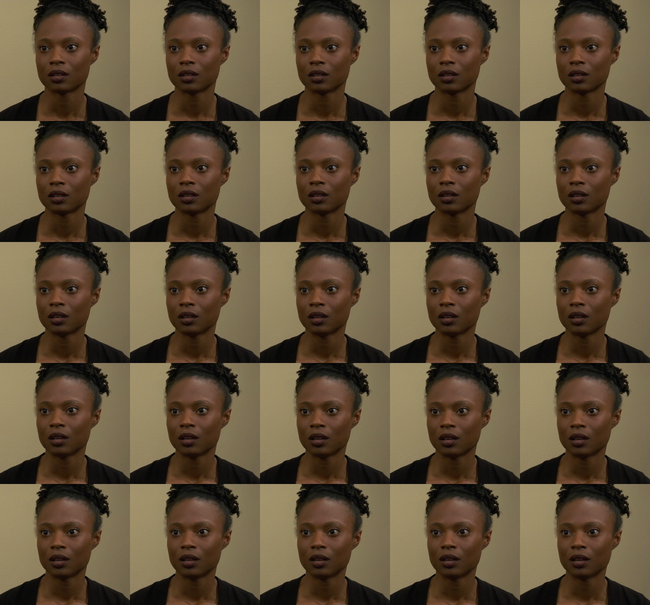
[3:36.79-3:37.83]

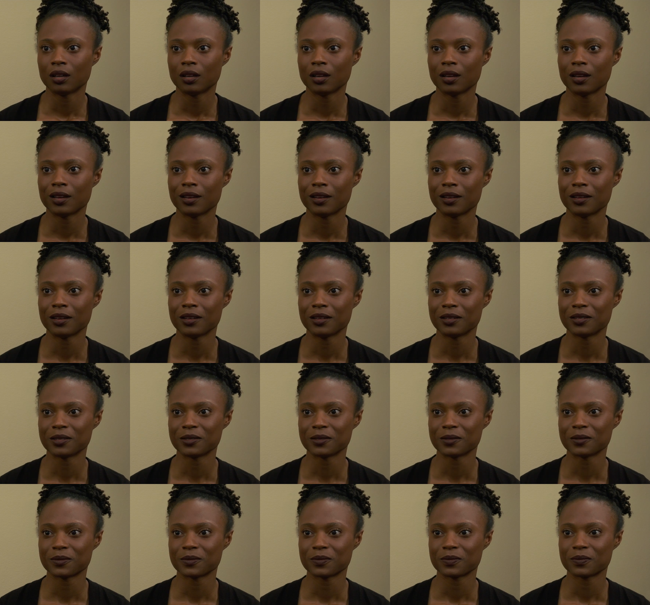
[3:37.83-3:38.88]

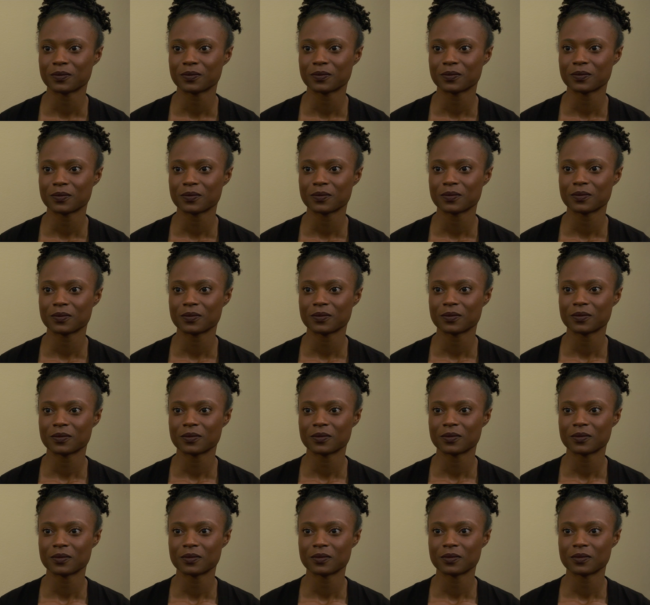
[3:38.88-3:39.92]

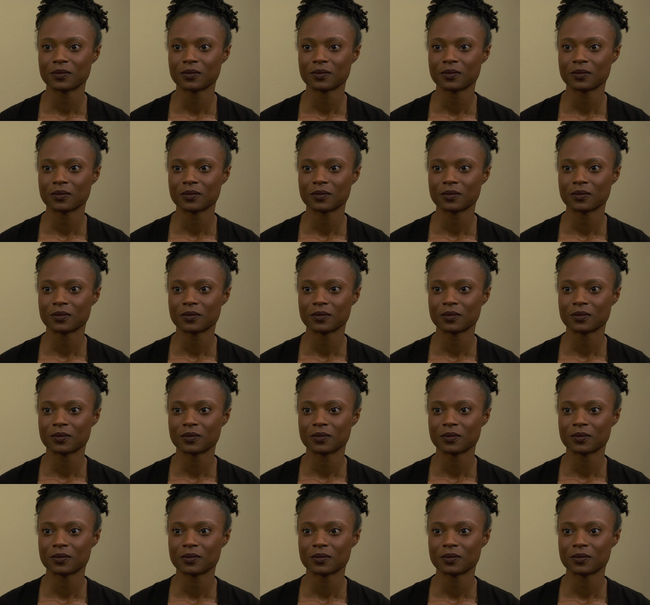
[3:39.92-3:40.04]
[no speech]